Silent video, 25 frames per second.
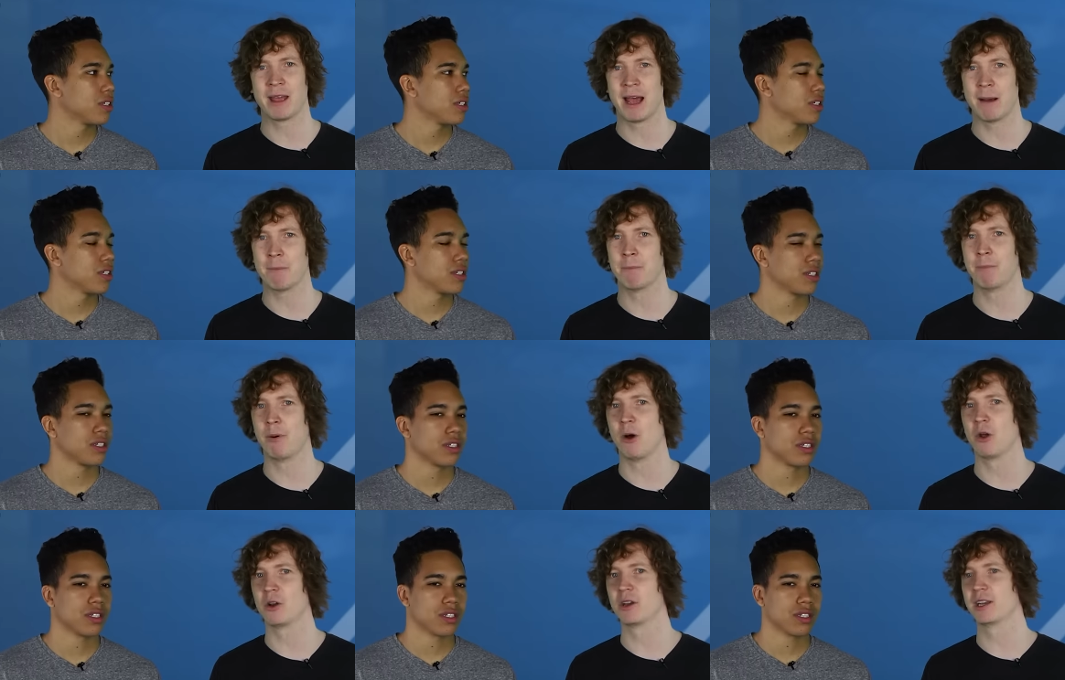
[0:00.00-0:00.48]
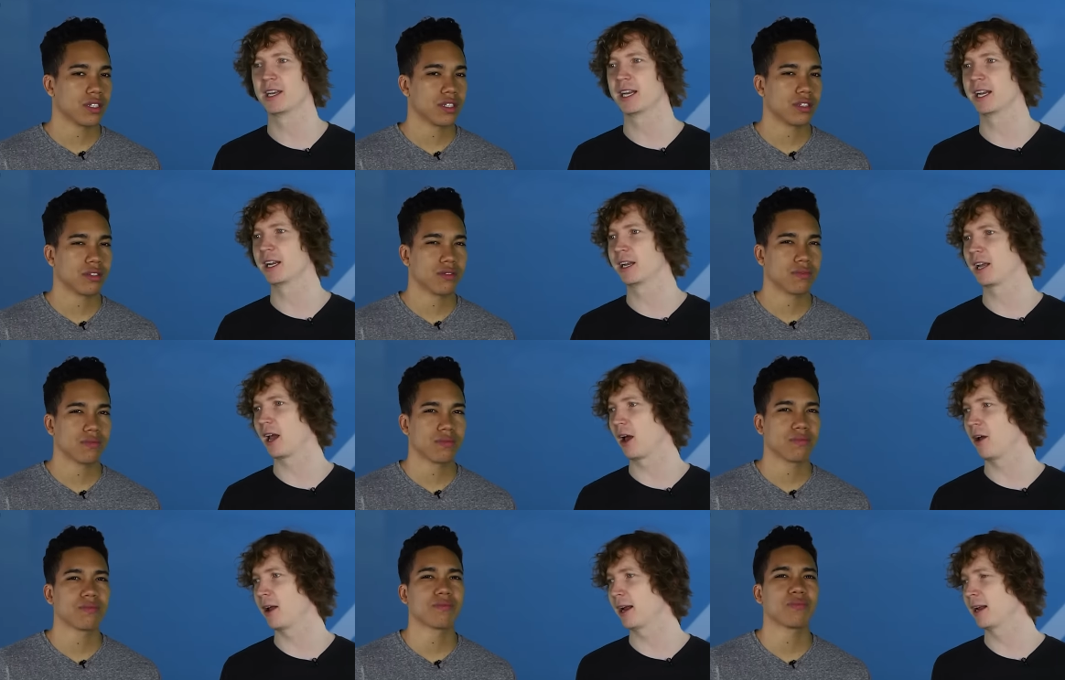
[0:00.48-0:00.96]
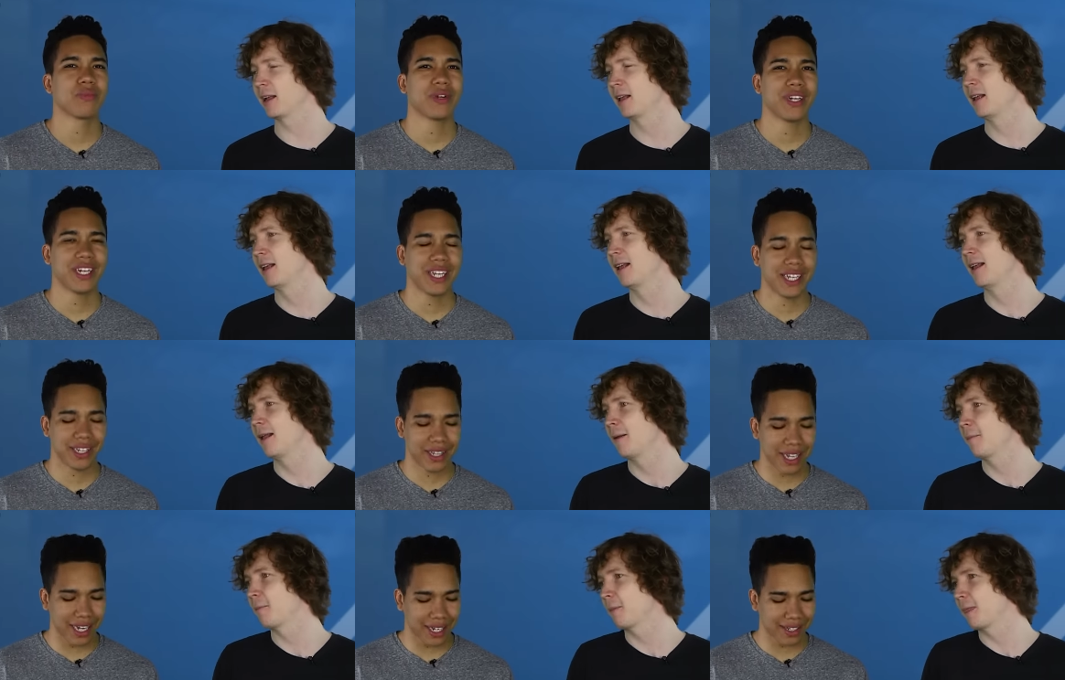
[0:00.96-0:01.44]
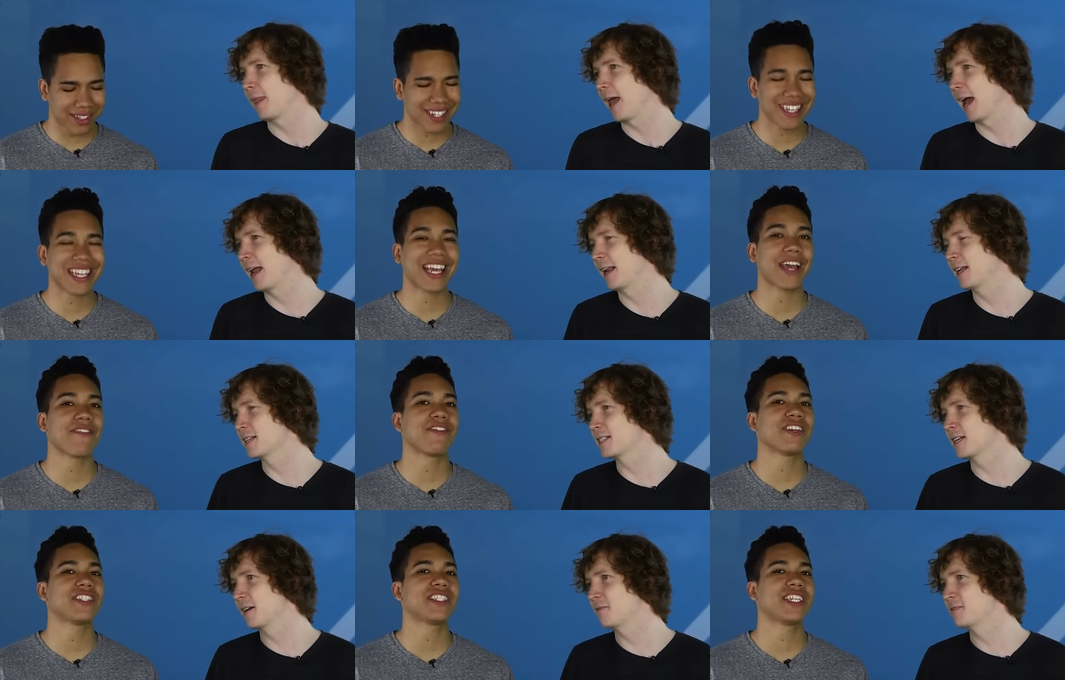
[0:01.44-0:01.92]
Speaker 1: that bonding going. We need that.
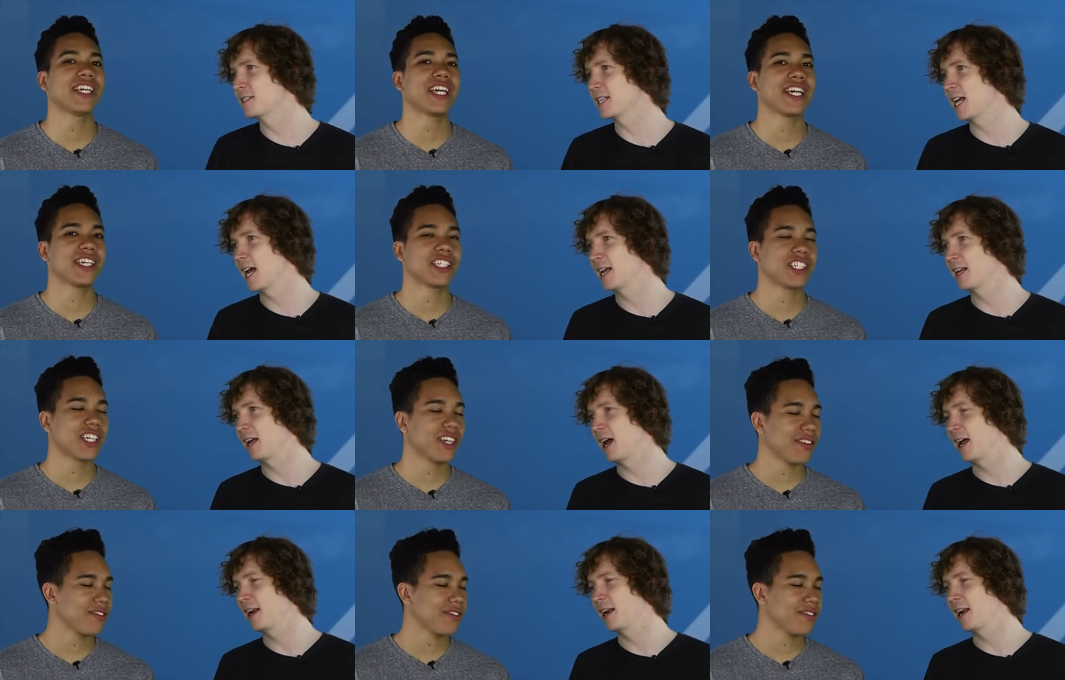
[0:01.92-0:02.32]
and as I've said,